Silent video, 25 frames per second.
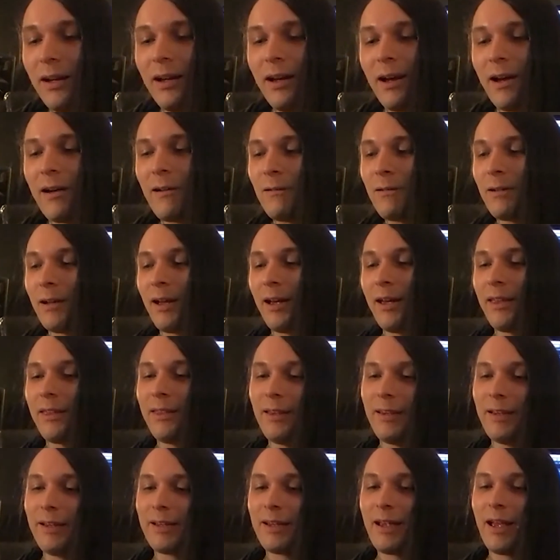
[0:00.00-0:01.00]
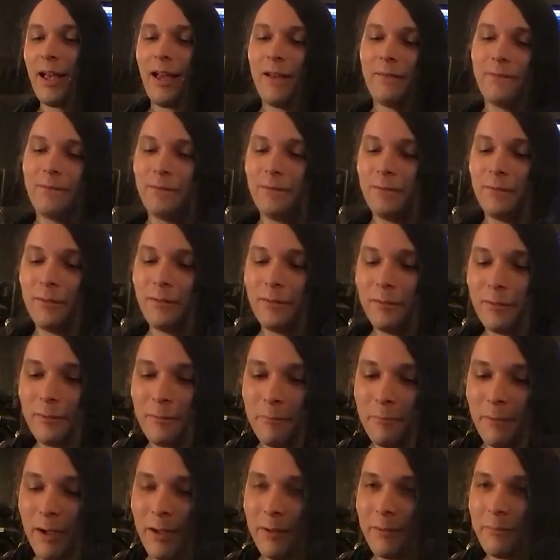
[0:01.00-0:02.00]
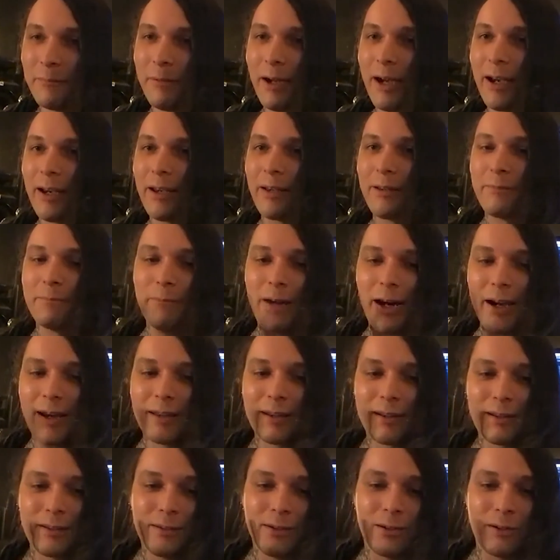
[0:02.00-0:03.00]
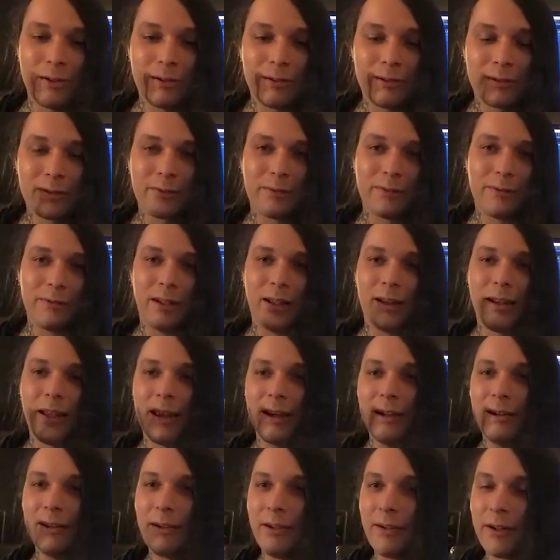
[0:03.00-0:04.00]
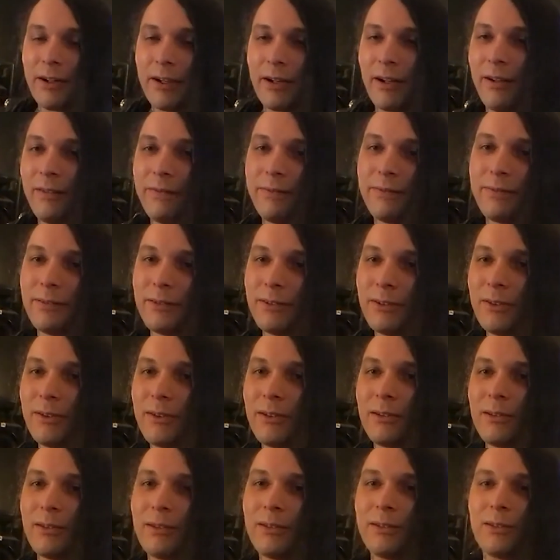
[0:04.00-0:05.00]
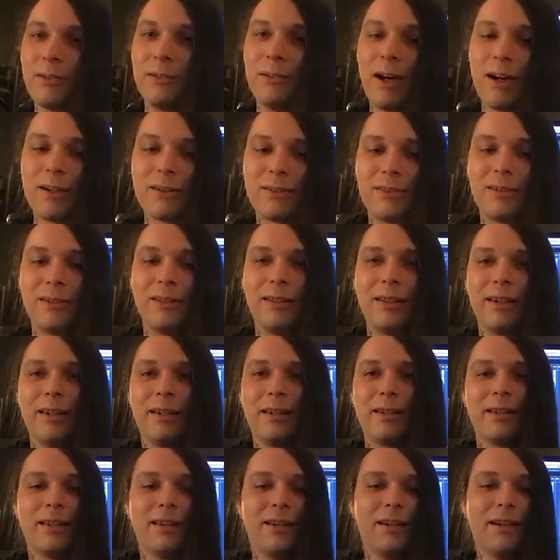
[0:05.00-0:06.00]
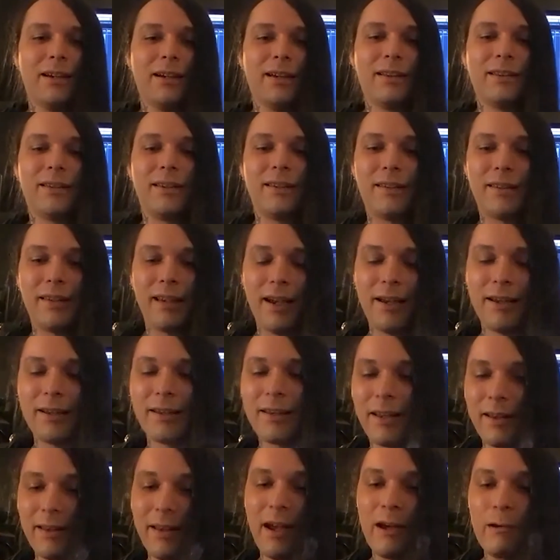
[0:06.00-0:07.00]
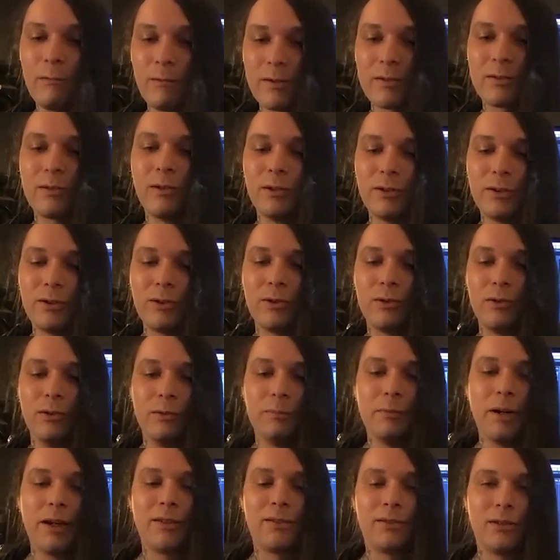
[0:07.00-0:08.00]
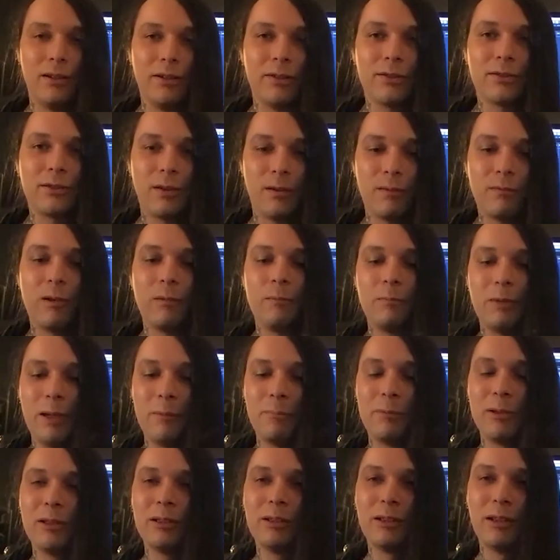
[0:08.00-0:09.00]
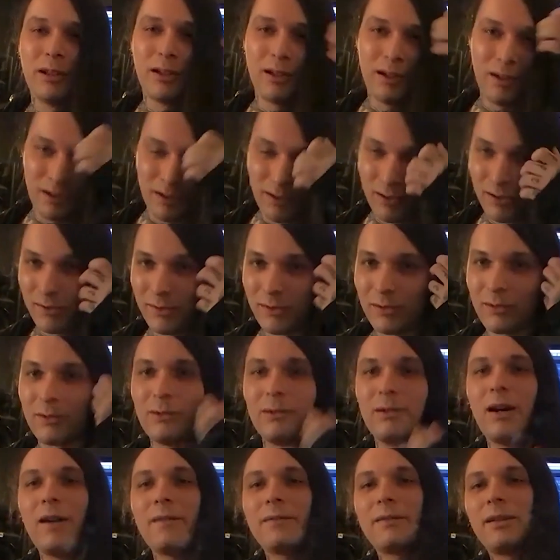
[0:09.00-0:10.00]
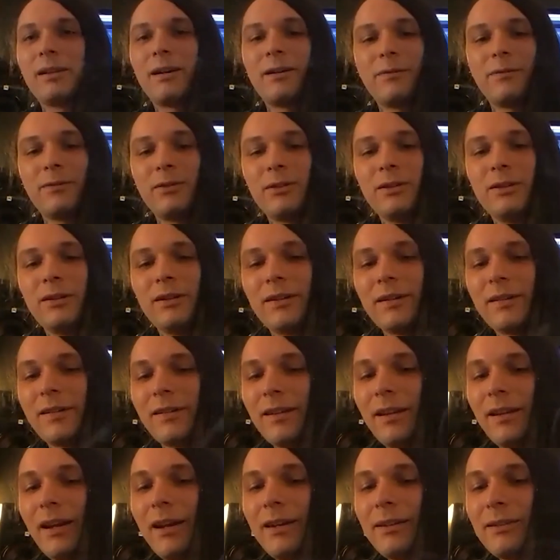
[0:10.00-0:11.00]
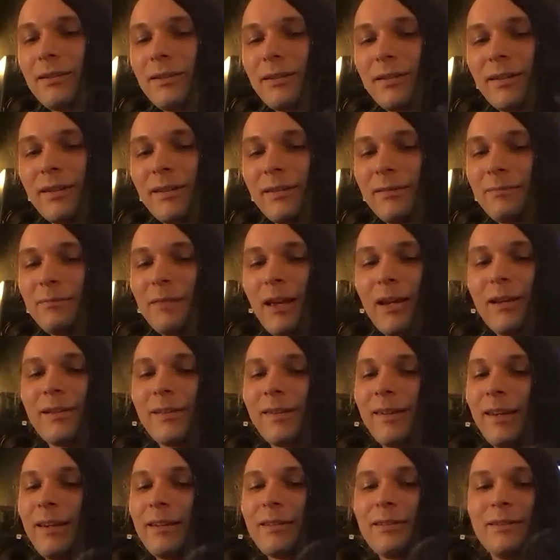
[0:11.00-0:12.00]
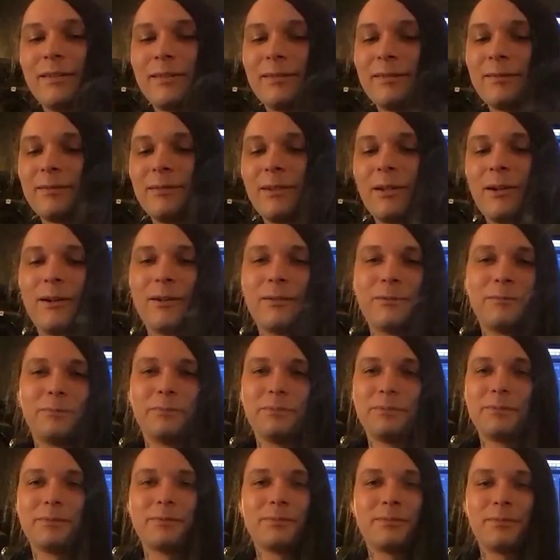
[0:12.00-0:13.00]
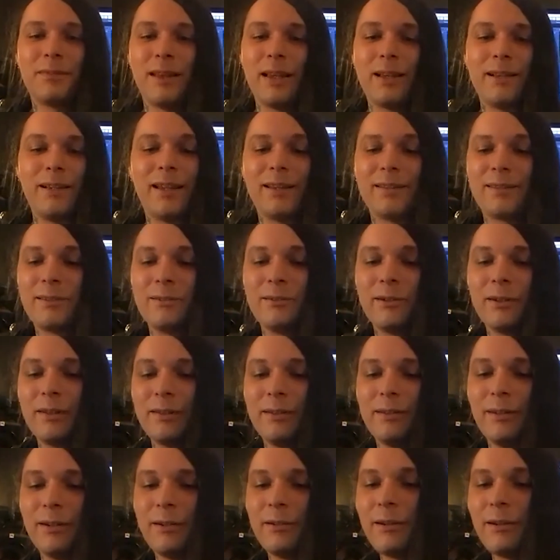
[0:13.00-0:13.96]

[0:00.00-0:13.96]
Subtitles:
I didn't have my mind, like clear enough to actually decide that I was going to do my solo stuff with people. So after a few years, I would say, let's do it.